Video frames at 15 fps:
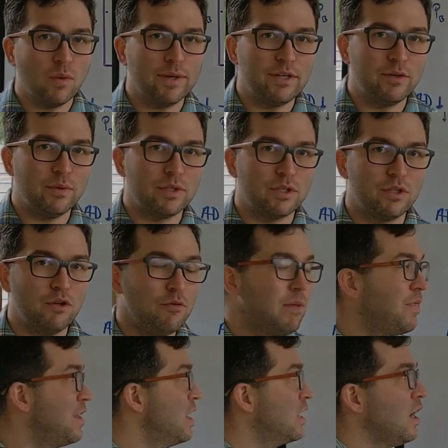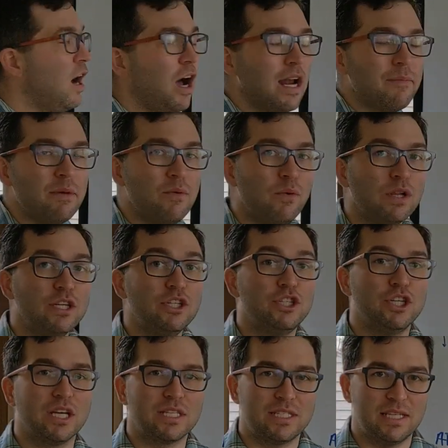going to assume that the economy will
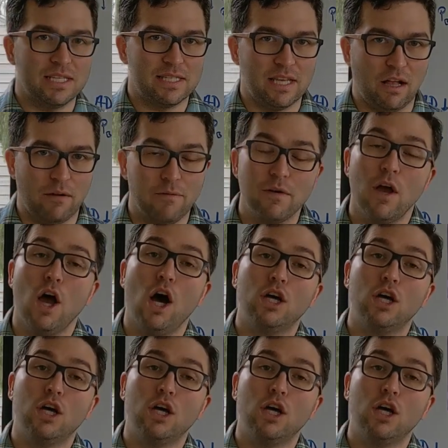adjust itself